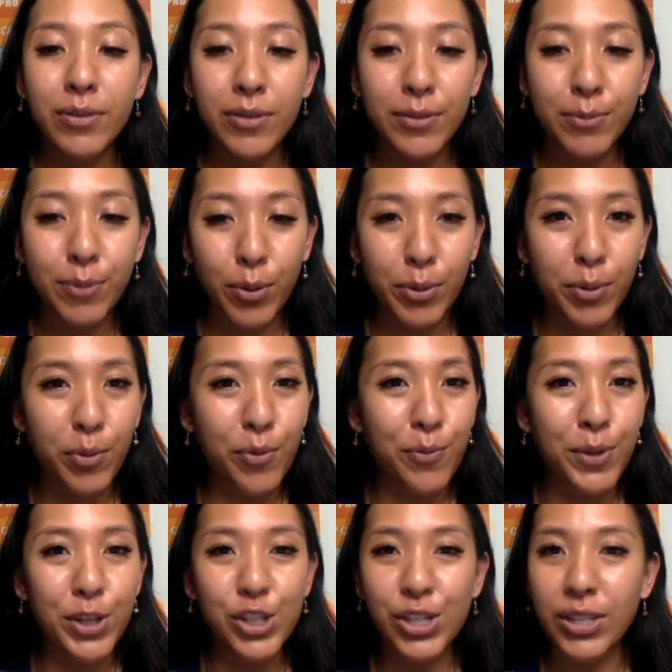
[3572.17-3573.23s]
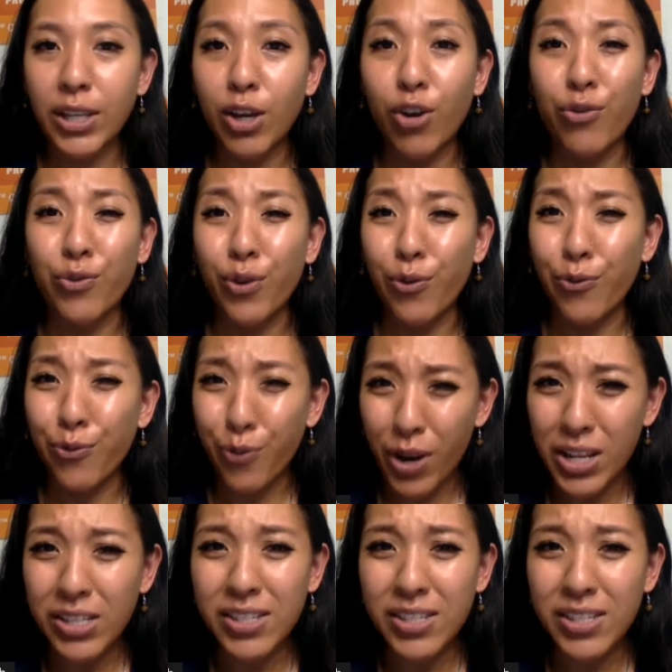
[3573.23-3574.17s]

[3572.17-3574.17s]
problem with binge eating, or if your friends